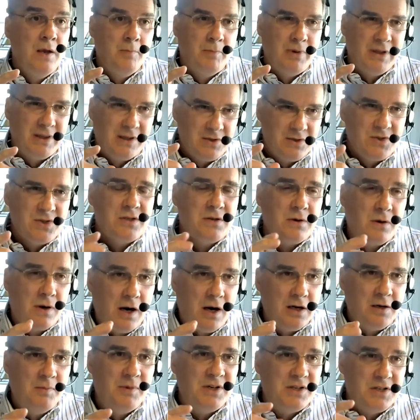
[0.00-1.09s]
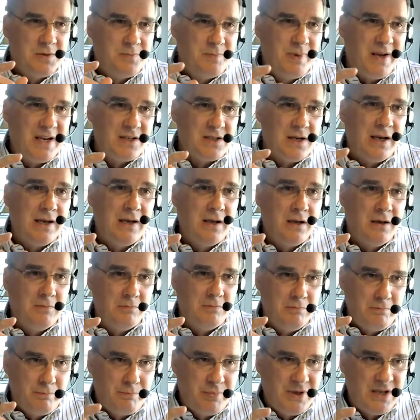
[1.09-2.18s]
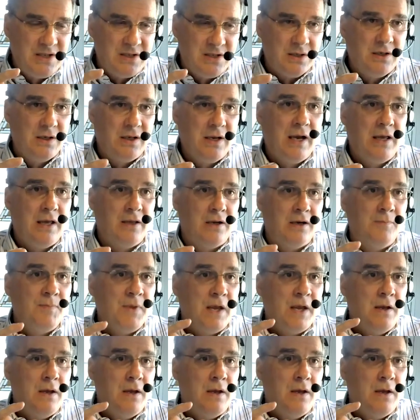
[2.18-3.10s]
But this is their argument as best I can piece it together.